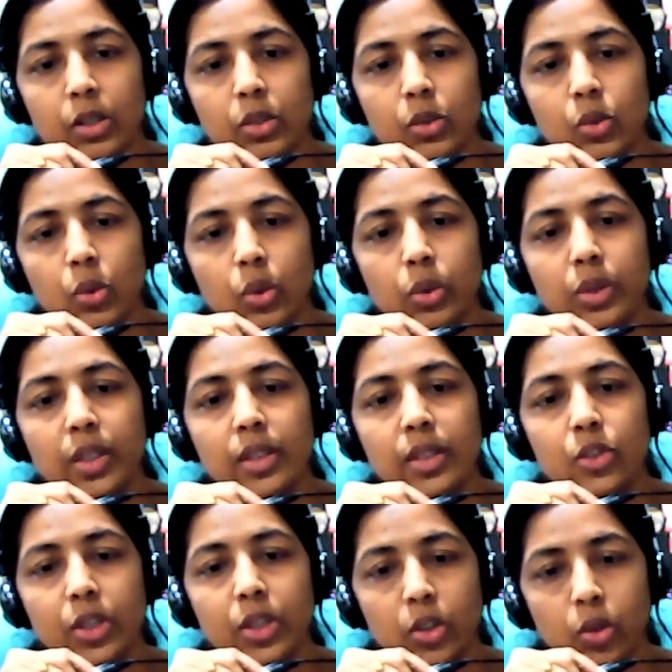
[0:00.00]
So the
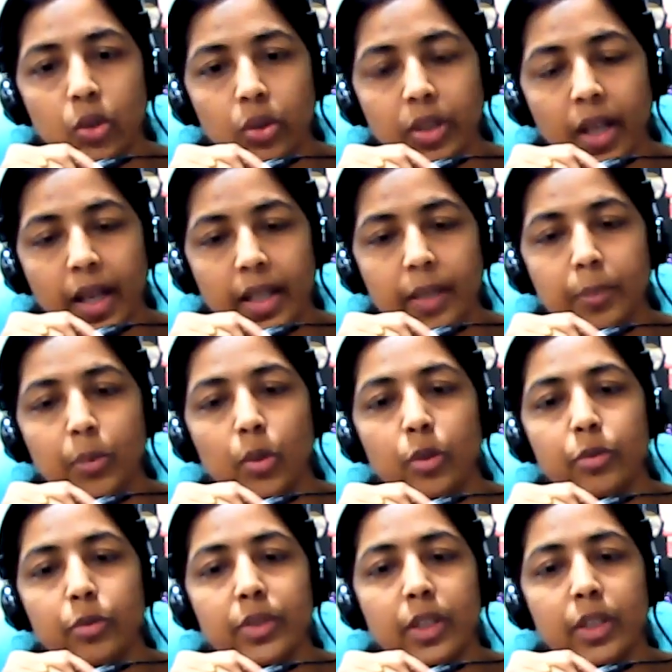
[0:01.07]
genotype
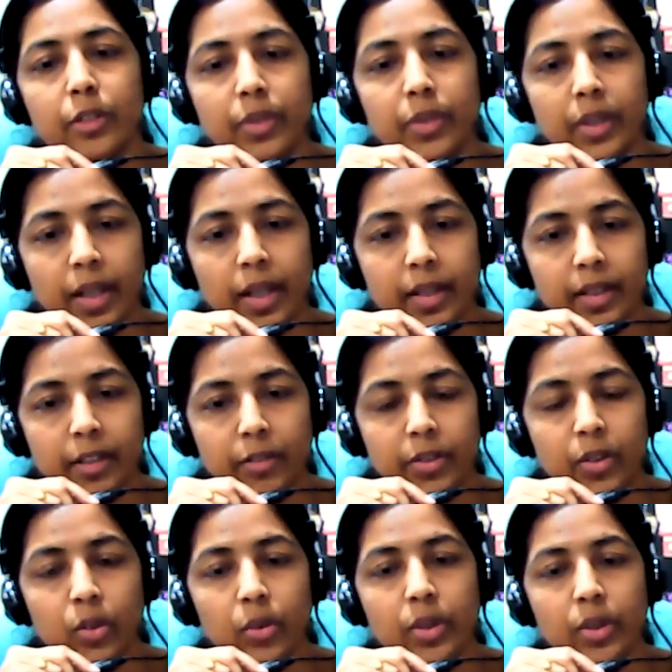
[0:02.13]
of the and the
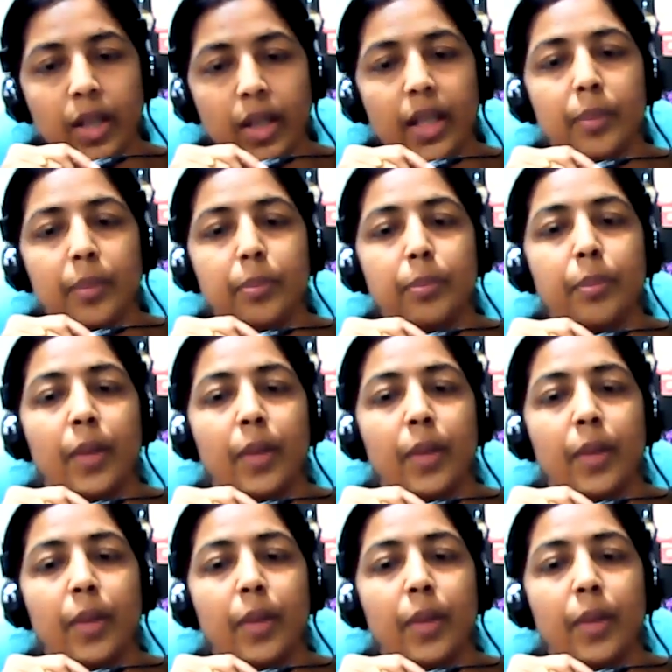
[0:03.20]
phenotype